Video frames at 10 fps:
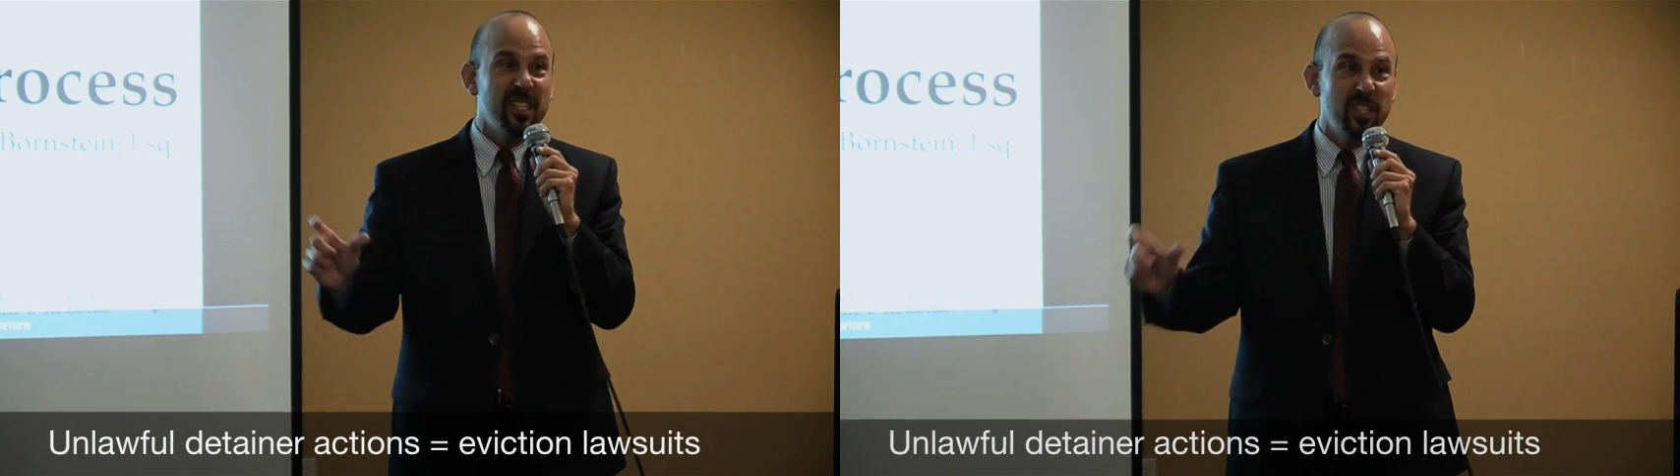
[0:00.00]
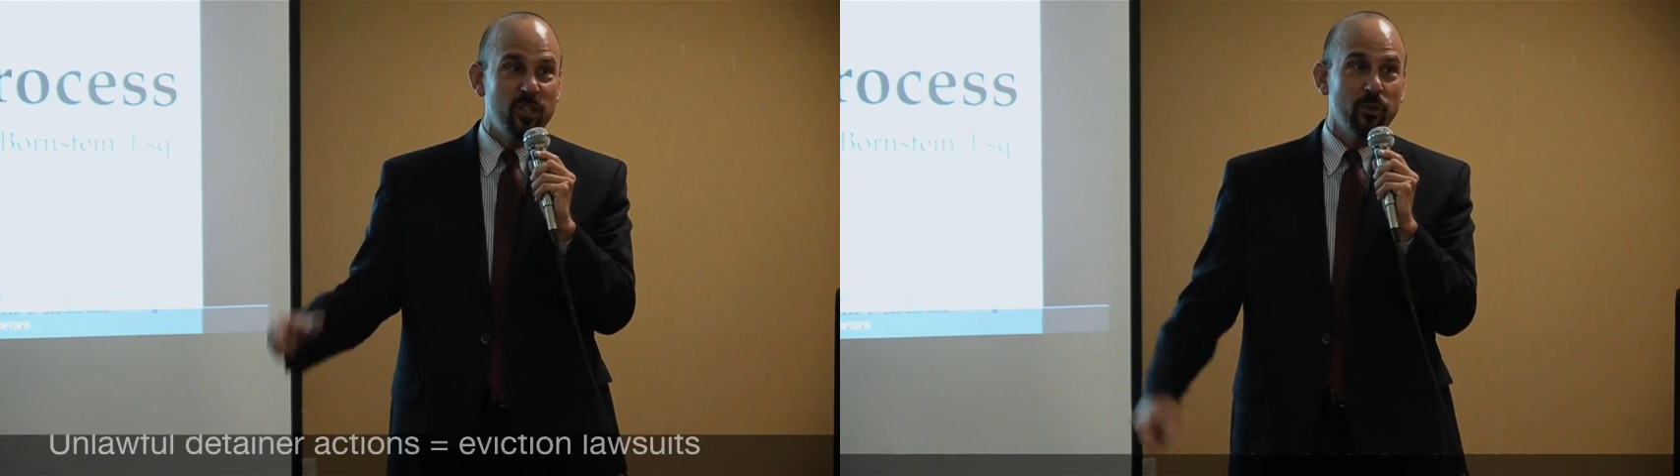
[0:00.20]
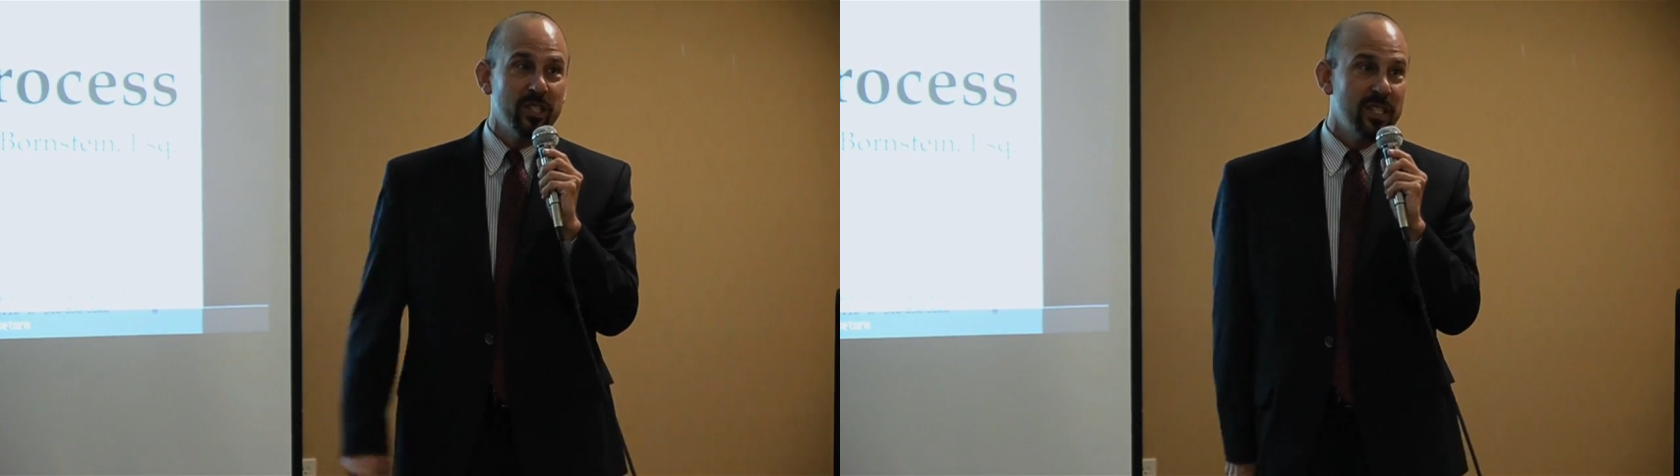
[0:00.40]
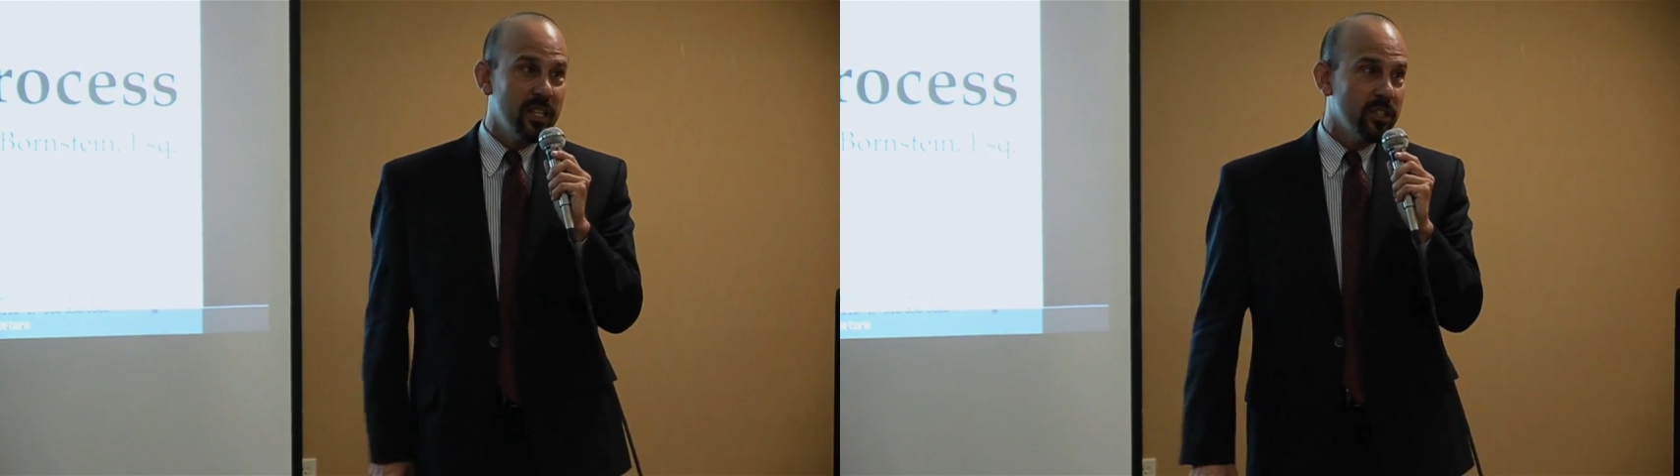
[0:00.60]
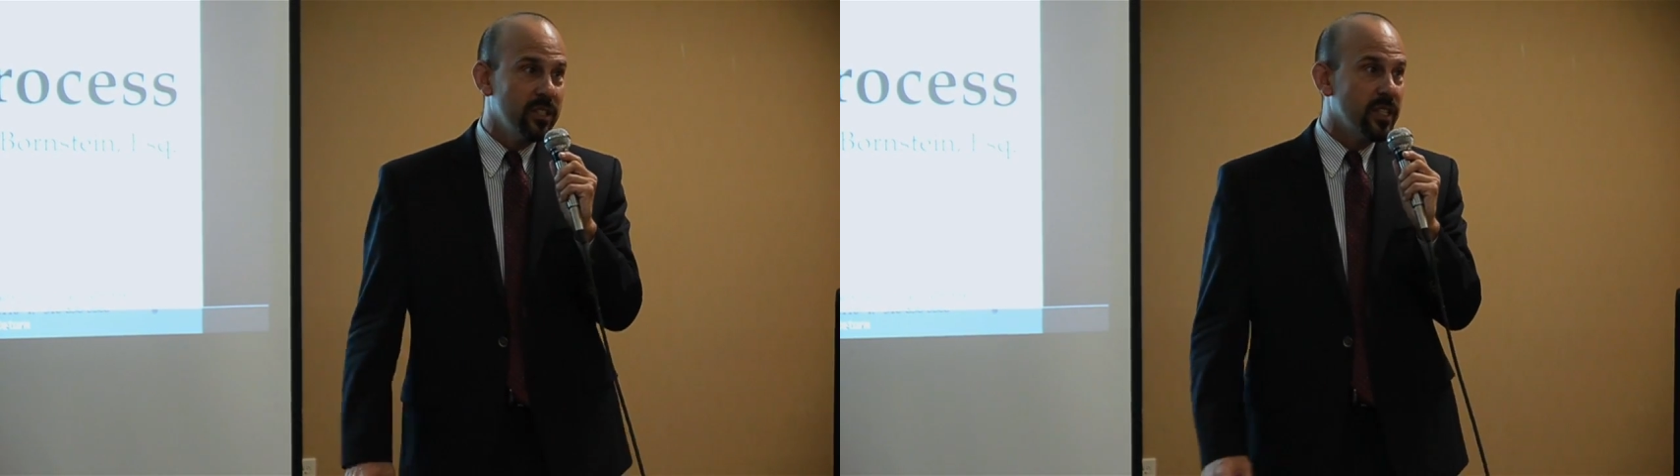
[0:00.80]
in
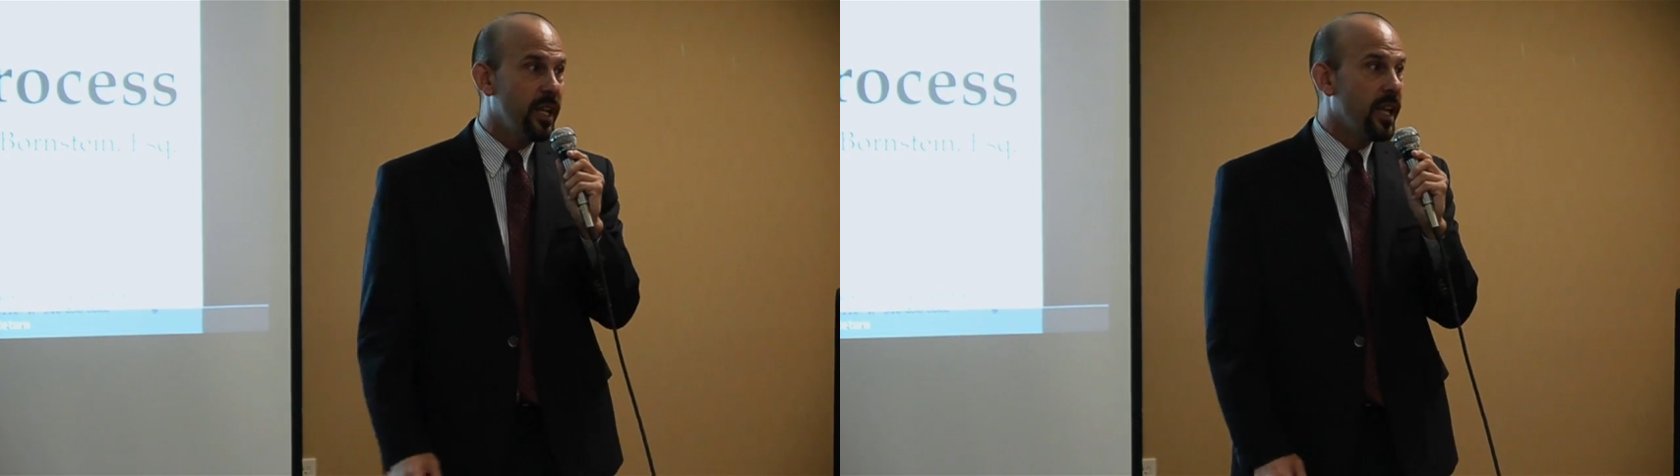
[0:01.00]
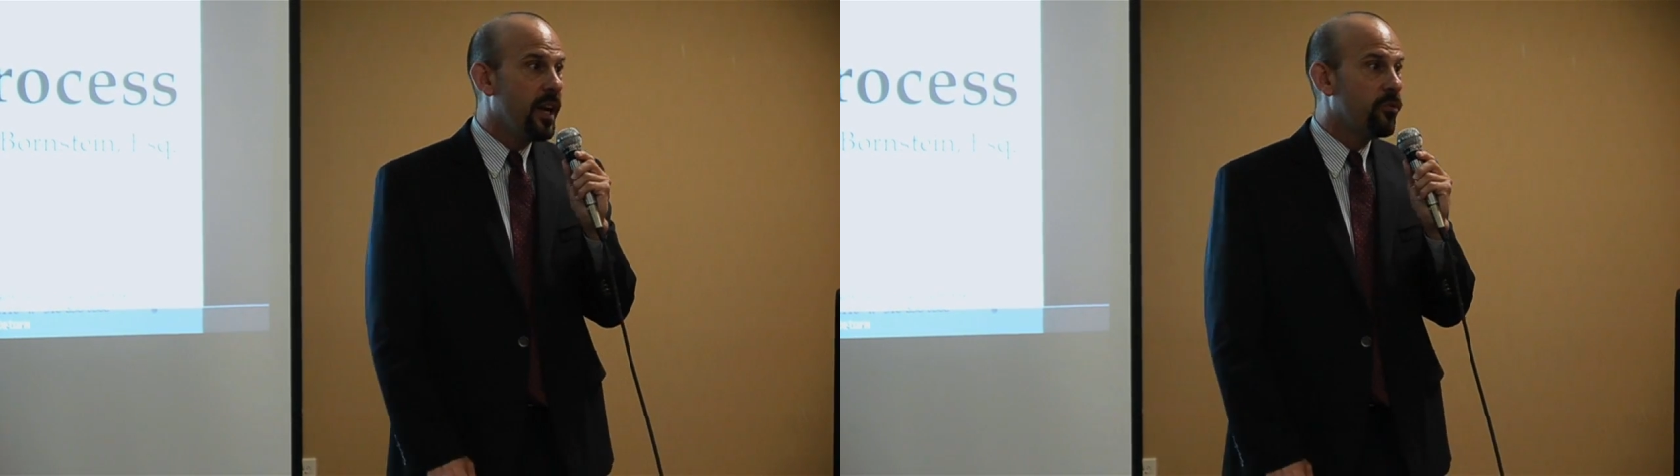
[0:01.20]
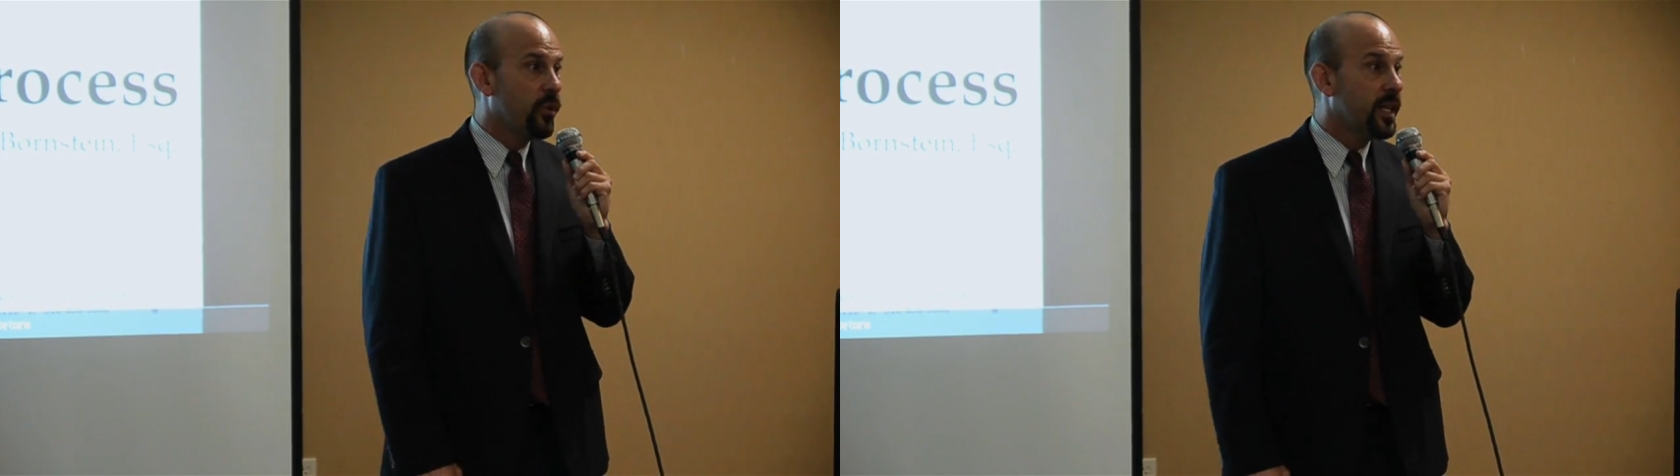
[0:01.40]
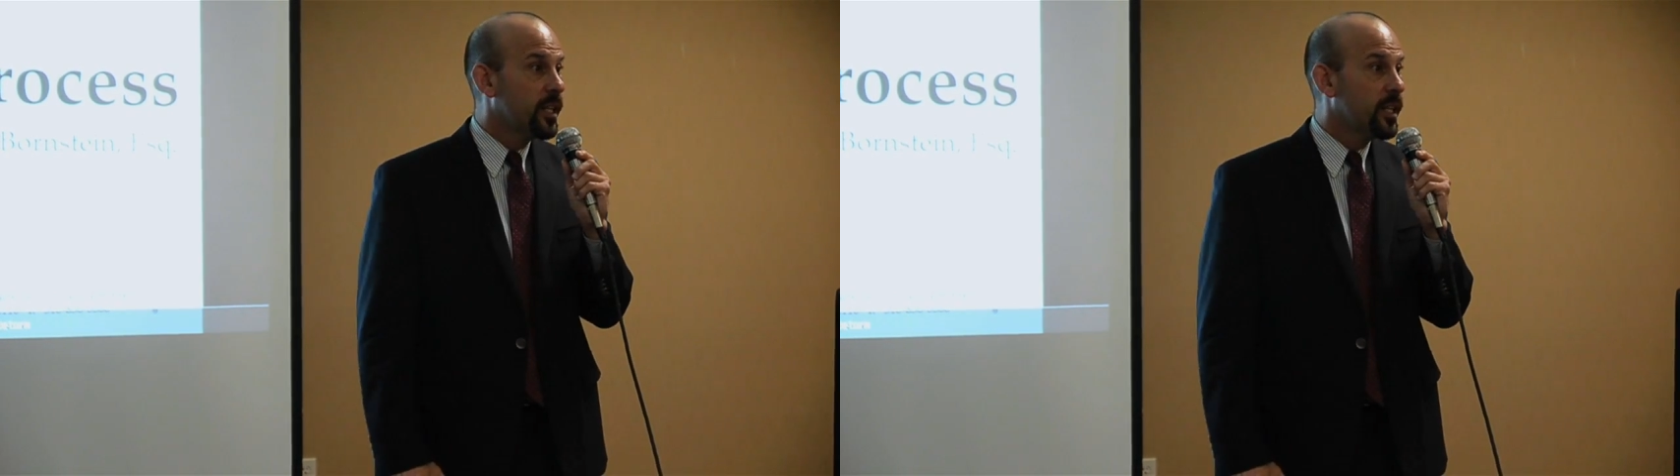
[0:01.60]
jurisdictions that have rent